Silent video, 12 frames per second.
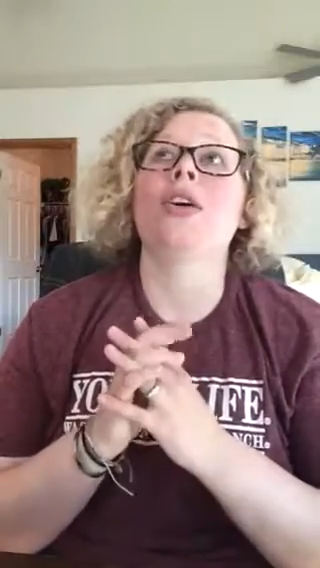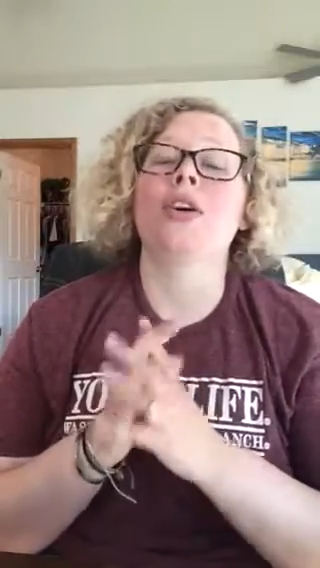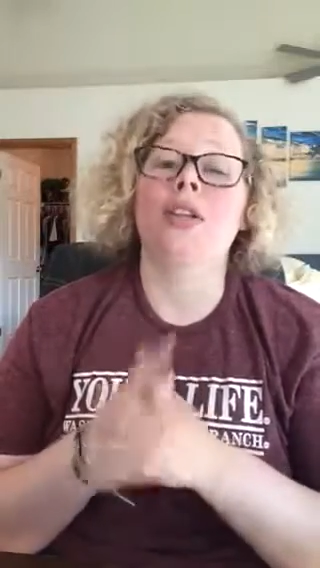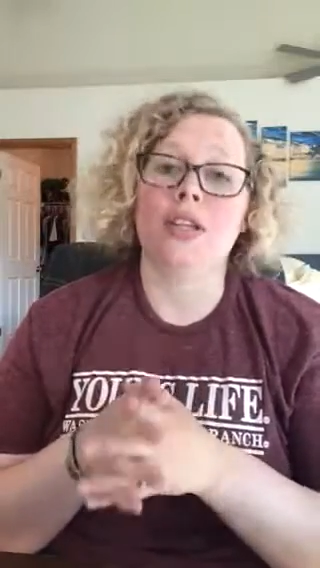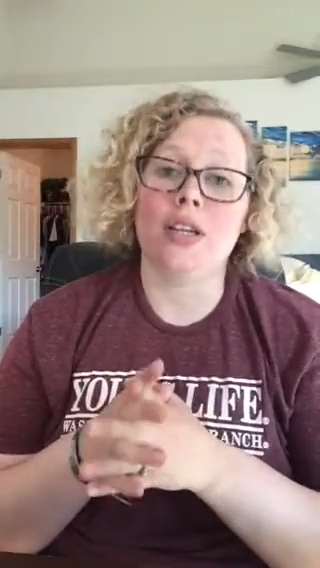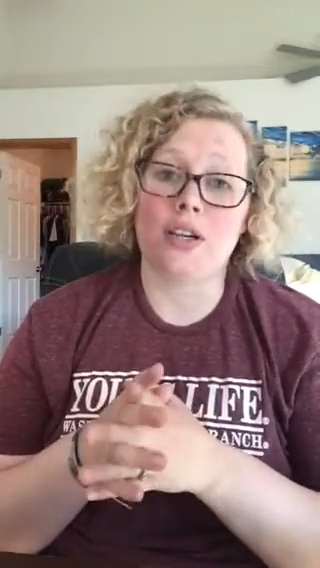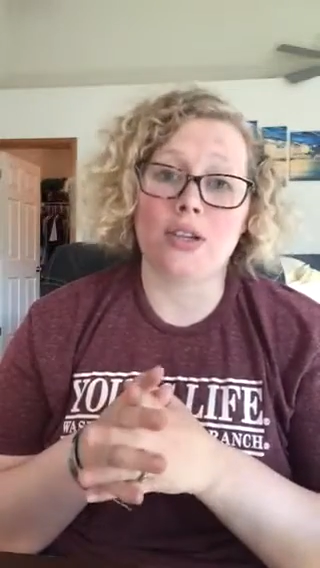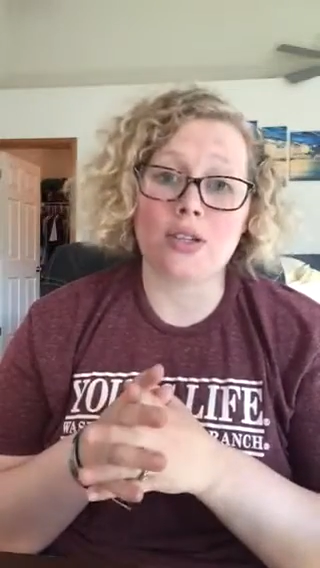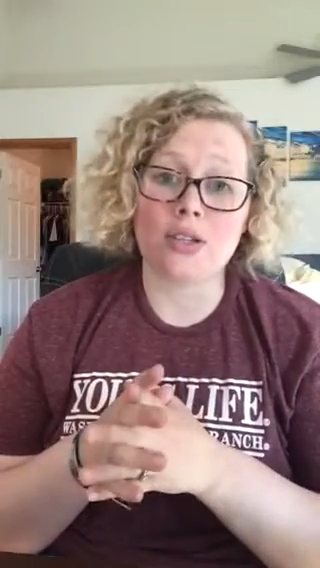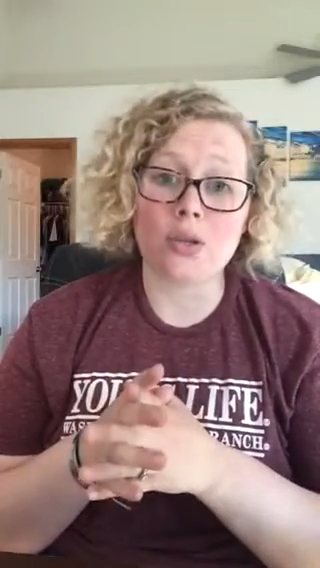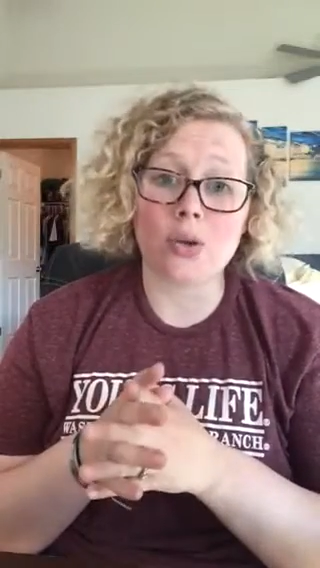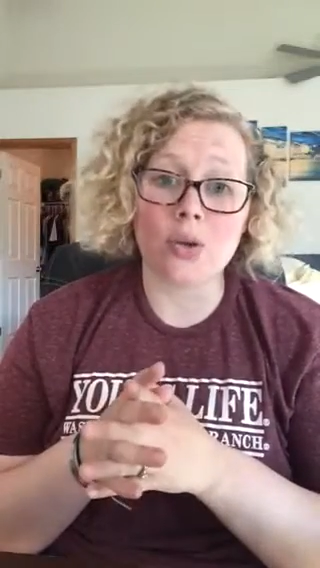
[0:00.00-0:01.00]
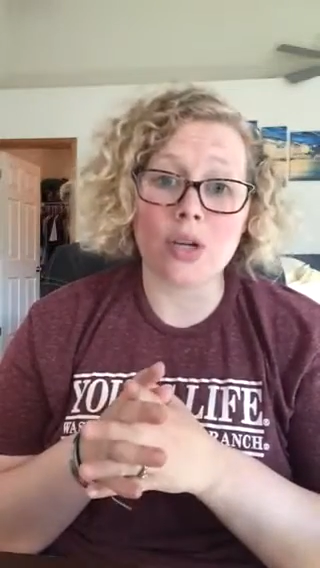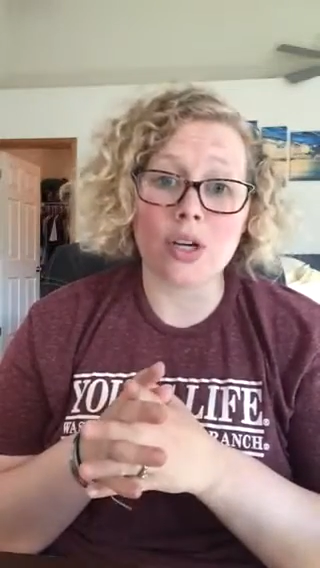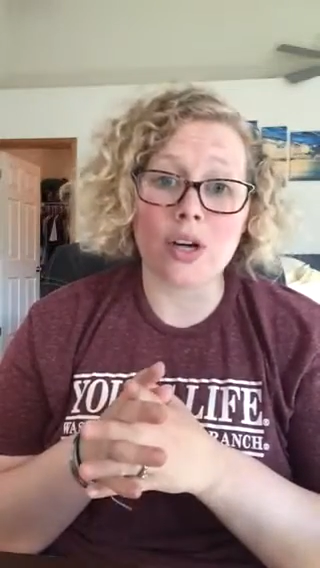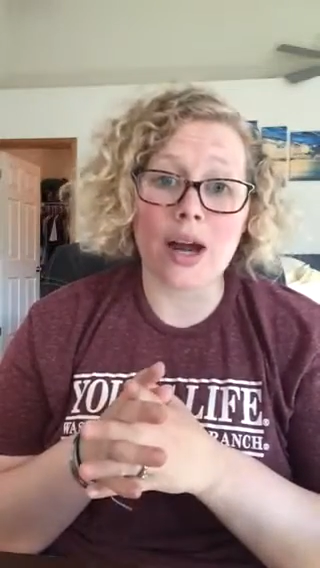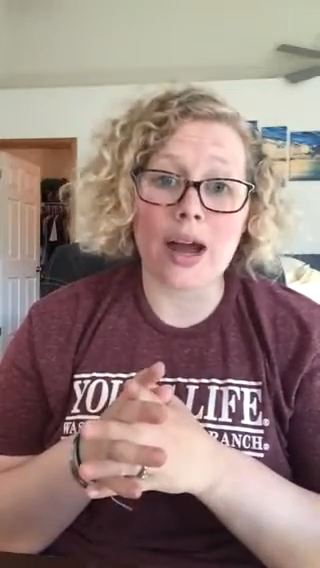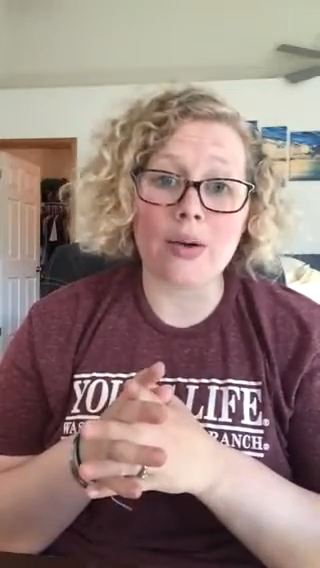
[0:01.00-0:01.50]
Earlier this school
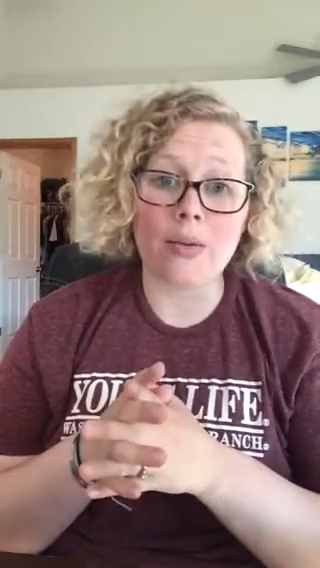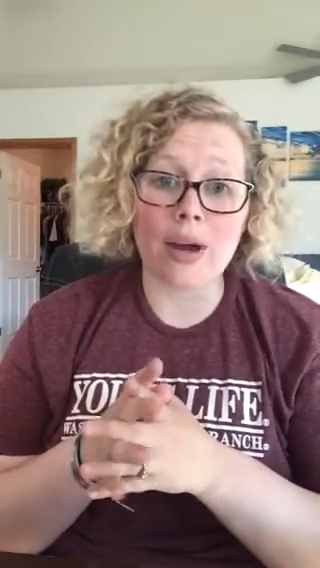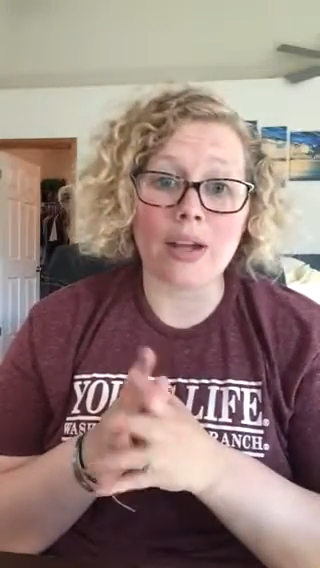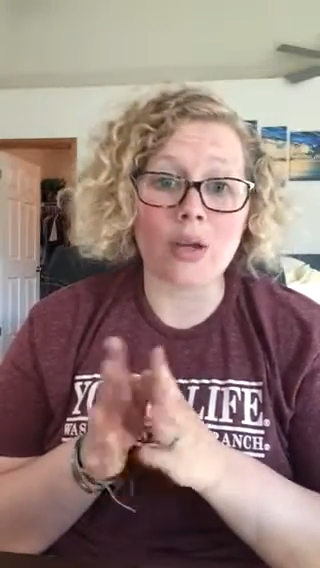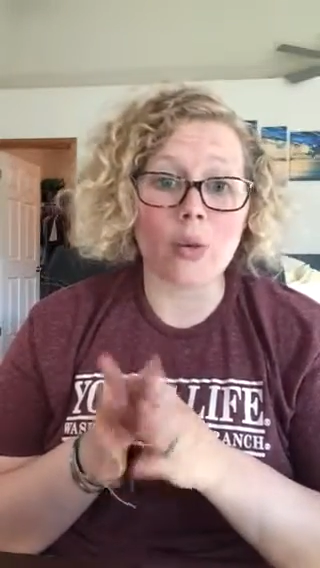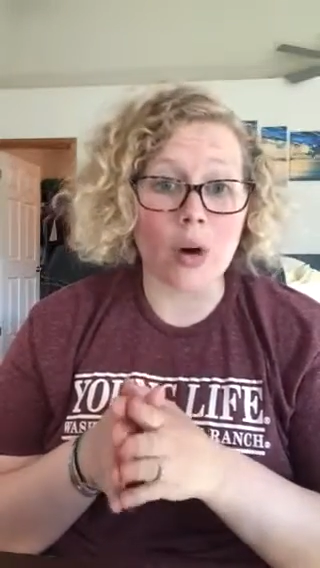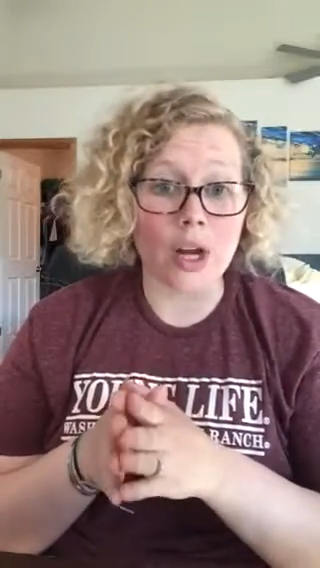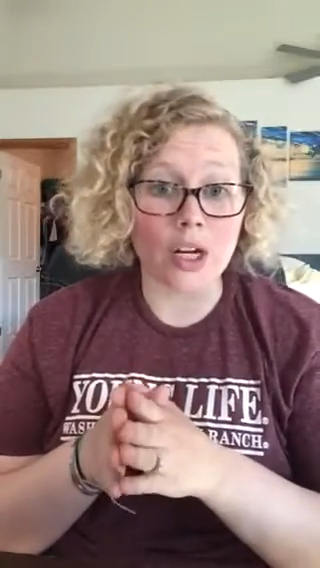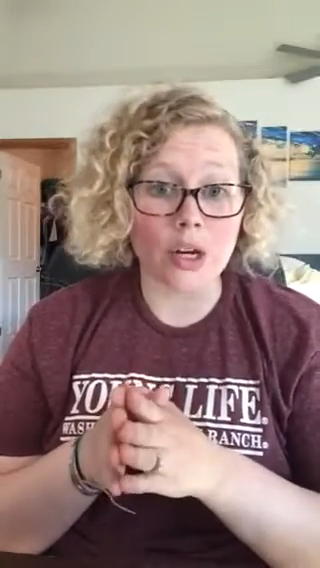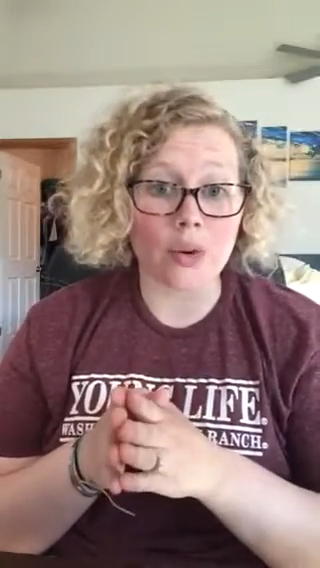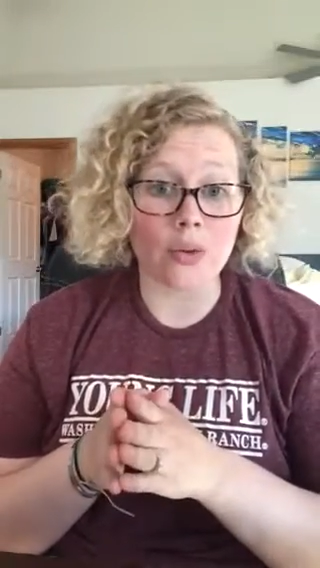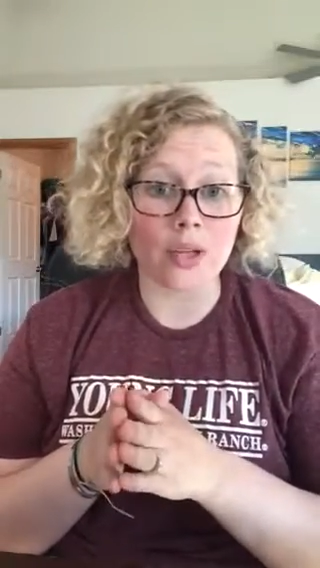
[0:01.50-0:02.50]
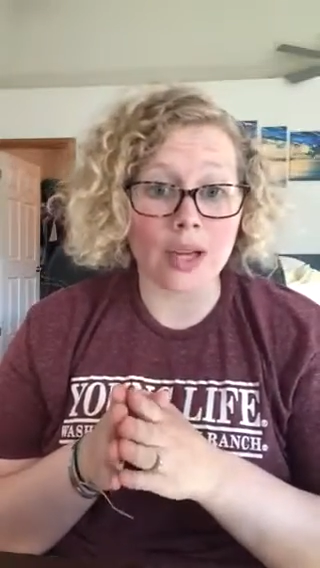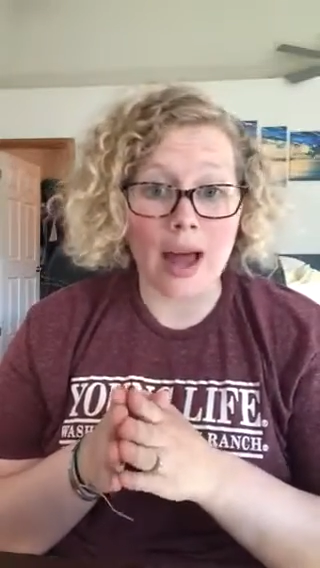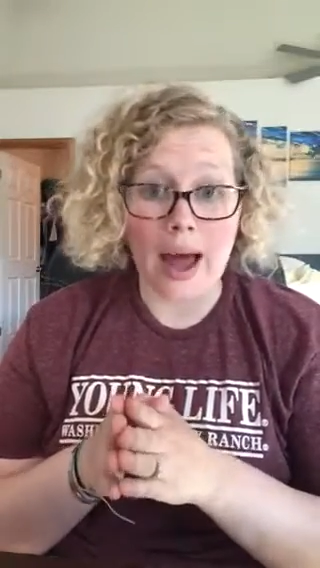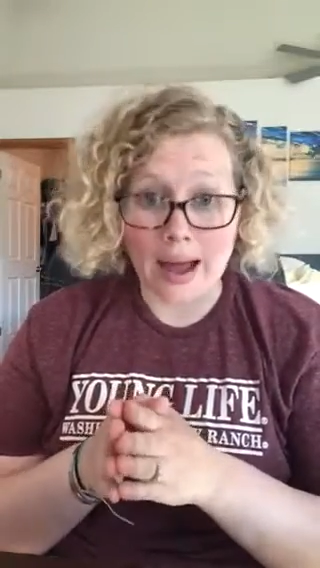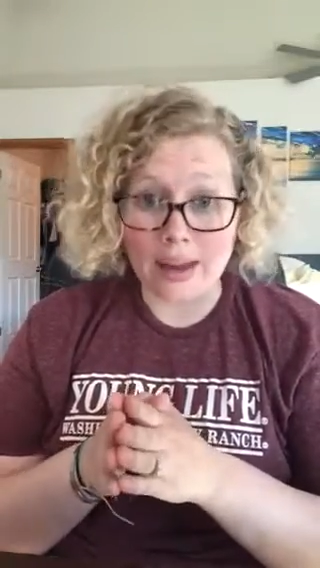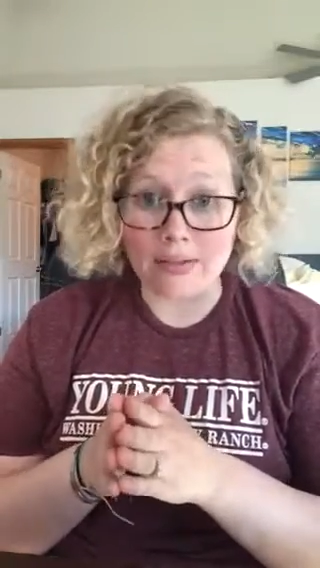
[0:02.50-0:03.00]
year, I read The One and Only
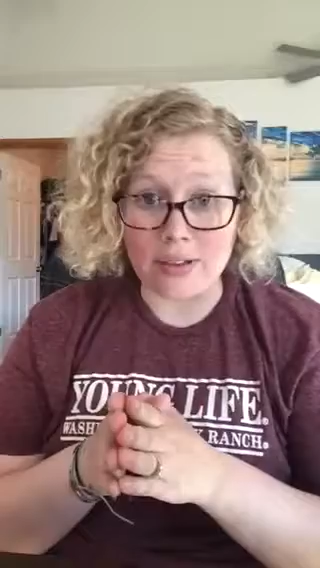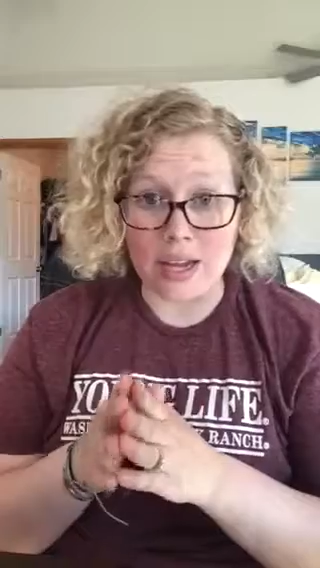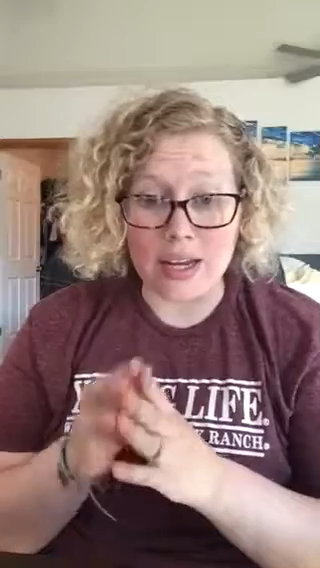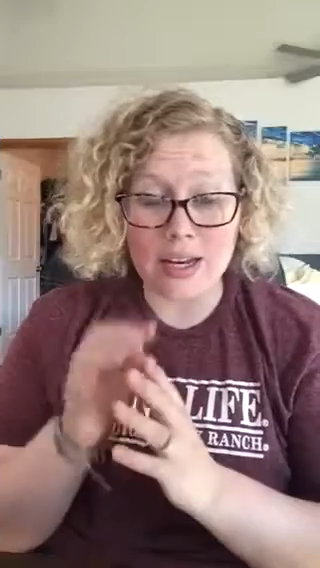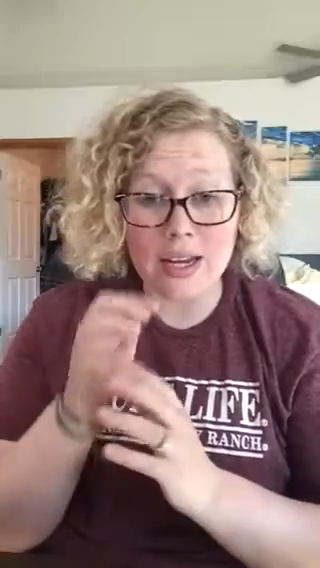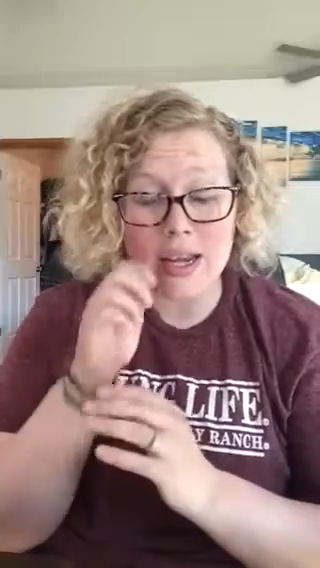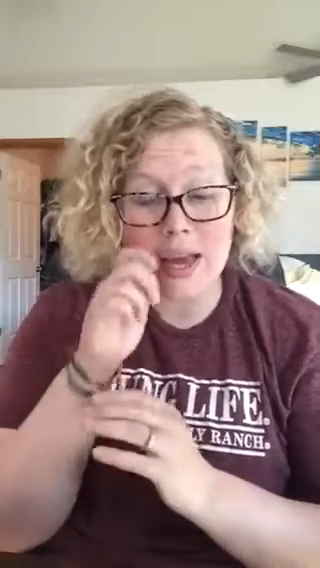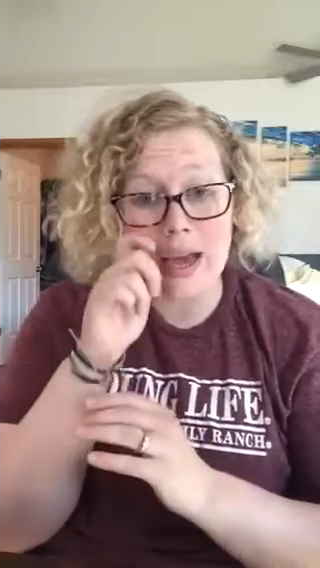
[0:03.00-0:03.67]
Ivan,